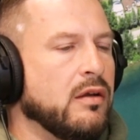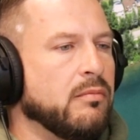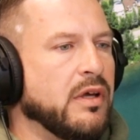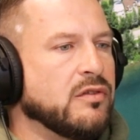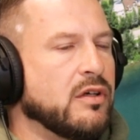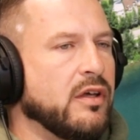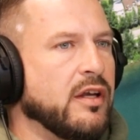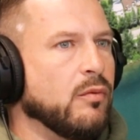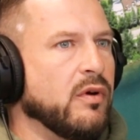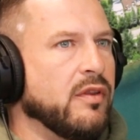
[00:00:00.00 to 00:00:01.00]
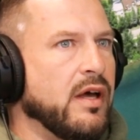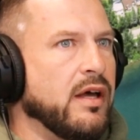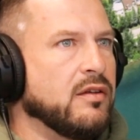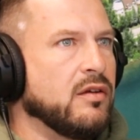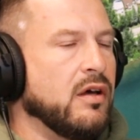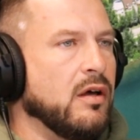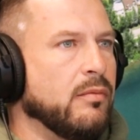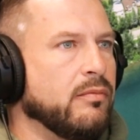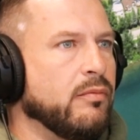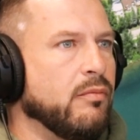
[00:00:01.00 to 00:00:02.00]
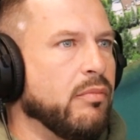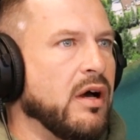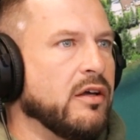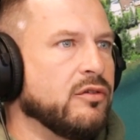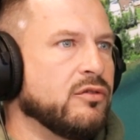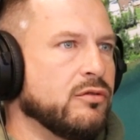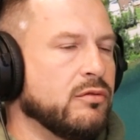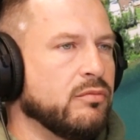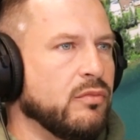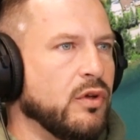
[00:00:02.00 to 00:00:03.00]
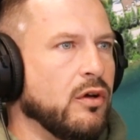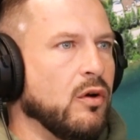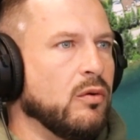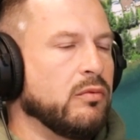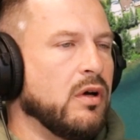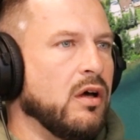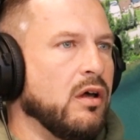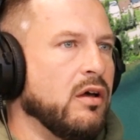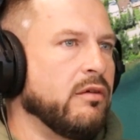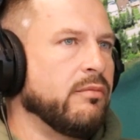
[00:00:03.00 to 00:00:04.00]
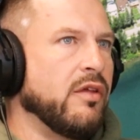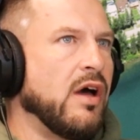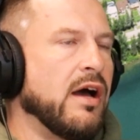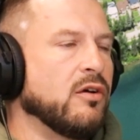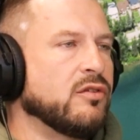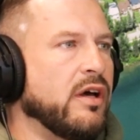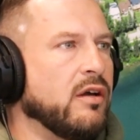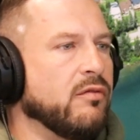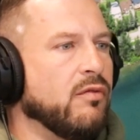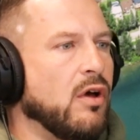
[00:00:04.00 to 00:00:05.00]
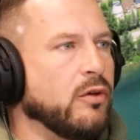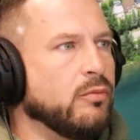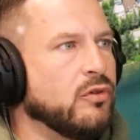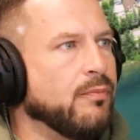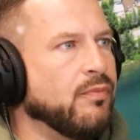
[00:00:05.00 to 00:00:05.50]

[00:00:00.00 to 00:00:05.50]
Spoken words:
basically anyone that buys, on the higher side of volumes.